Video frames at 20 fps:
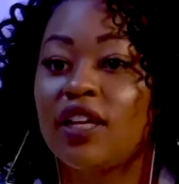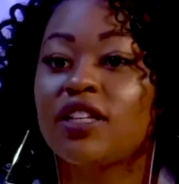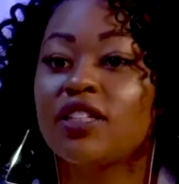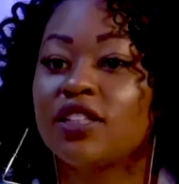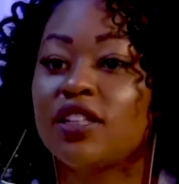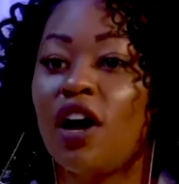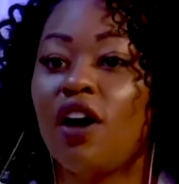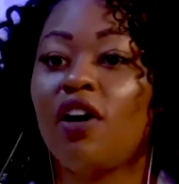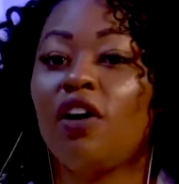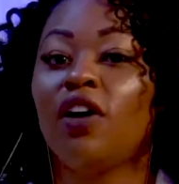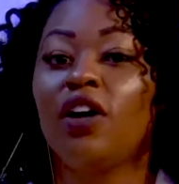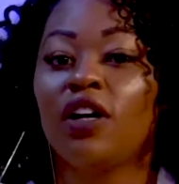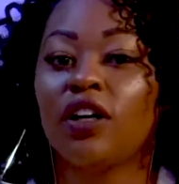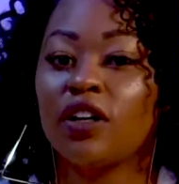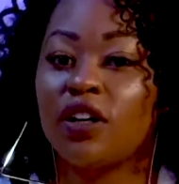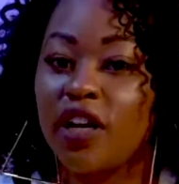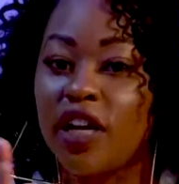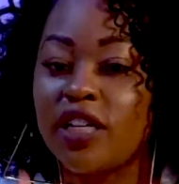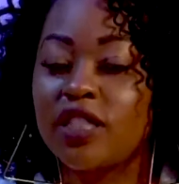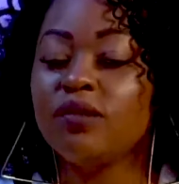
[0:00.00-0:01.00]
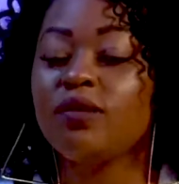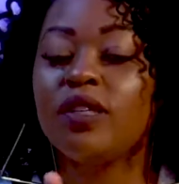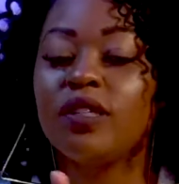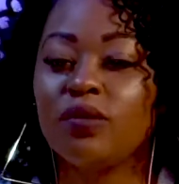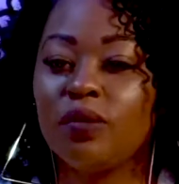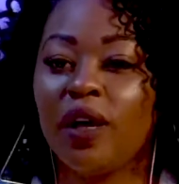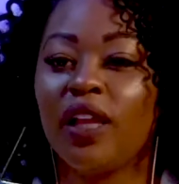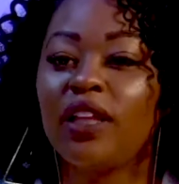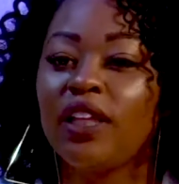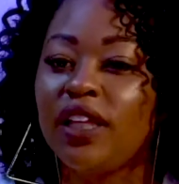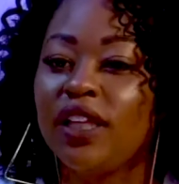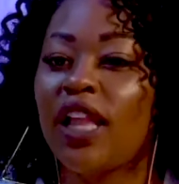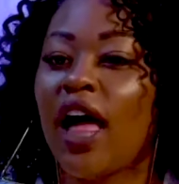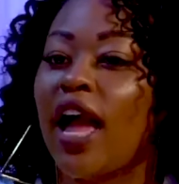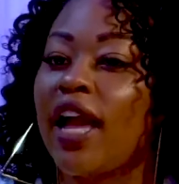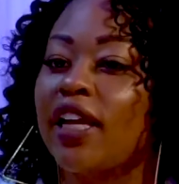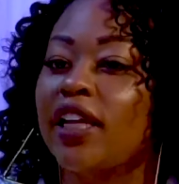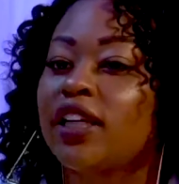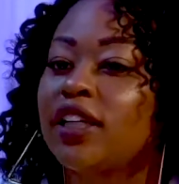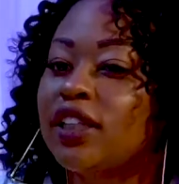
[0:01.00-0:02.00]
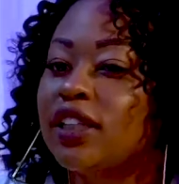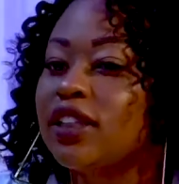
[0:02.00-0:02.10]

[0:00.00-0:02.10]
Yeah. So Chris was really like